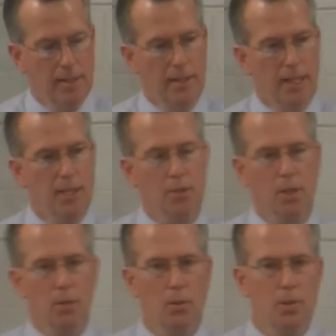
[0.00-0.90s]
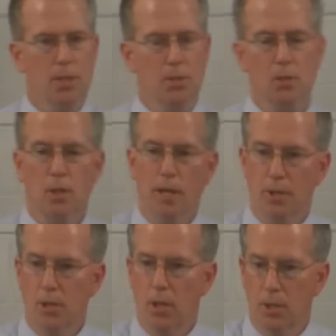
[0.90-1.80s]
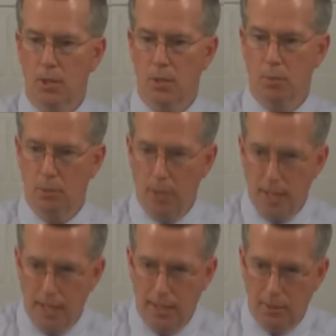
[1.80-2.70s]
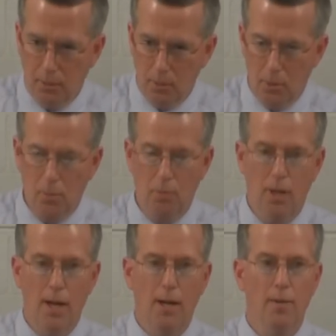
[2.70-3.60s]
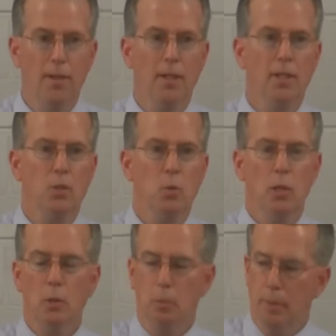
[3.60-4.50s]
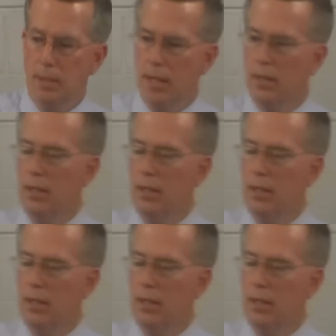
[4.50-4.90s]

Again, as our Lord Jesus Christ taught us to pray in the Lord's Prayer, that His will would be done